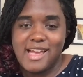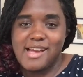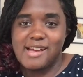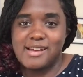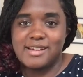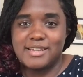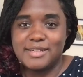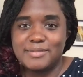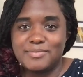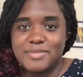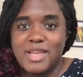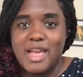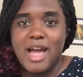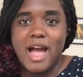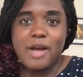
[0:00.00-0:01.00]

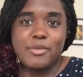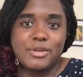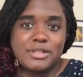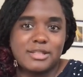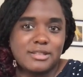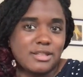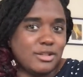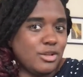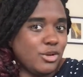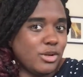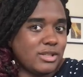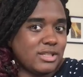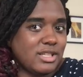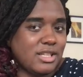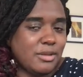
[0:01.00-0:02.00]
I worked at the New
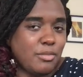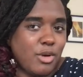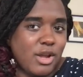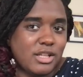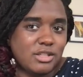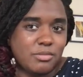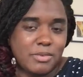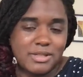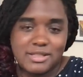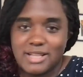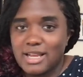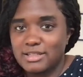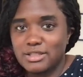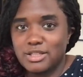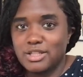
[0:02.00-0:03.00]
York City branch, but it's
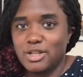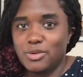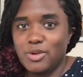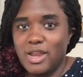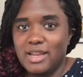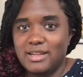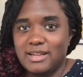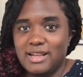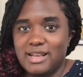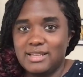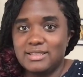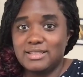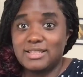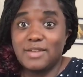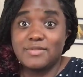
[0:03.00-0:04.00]
actually located
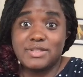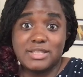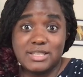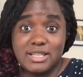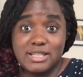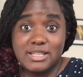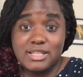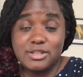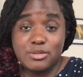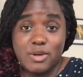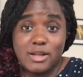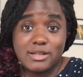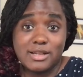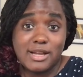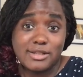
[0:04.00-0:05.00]
in 7 cities
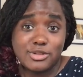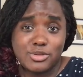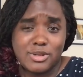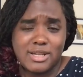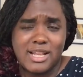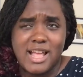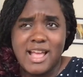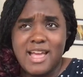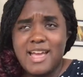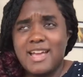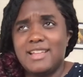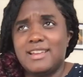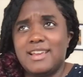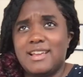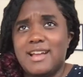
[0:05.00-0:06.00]
throughout the country,
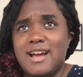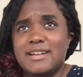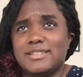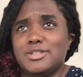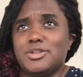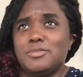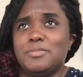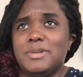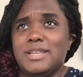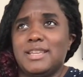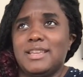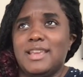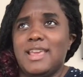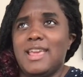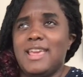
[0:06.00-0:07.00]
and I got to
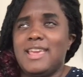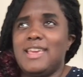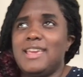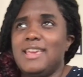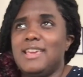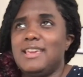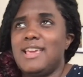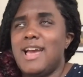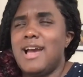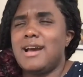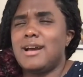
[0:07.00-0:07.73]
be a